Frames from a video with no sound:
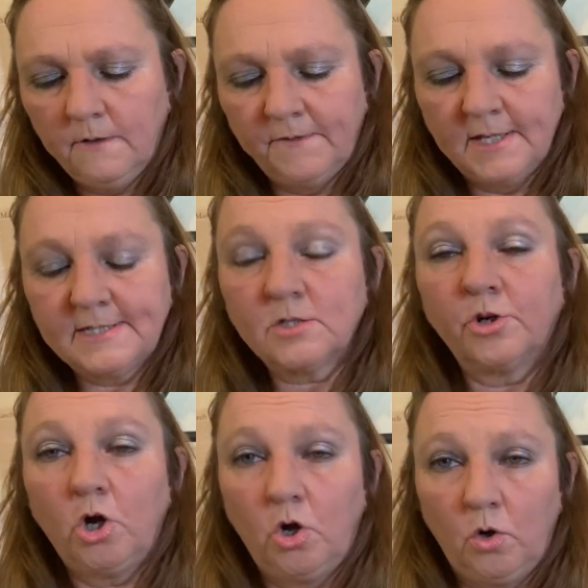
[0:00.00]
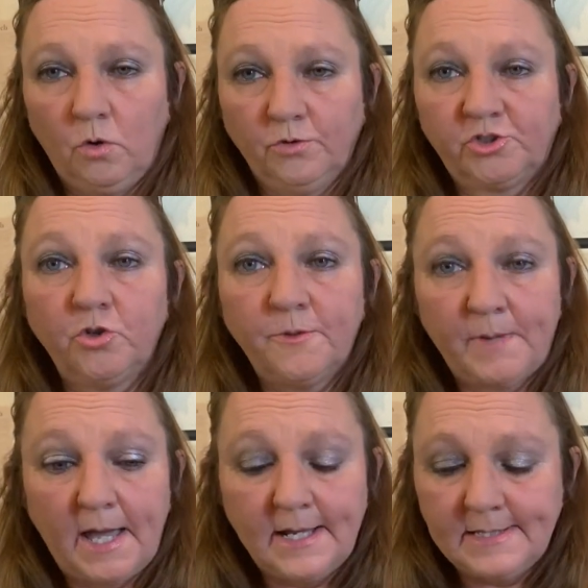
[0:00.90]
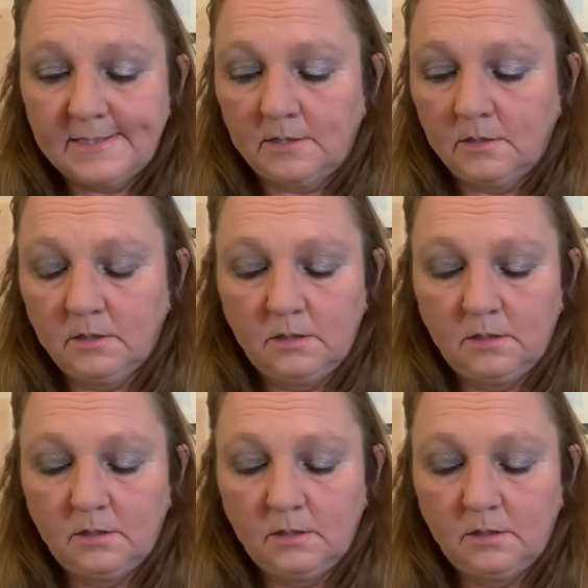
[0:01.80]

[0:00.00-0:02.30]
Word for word: this is going to hold toothpaste.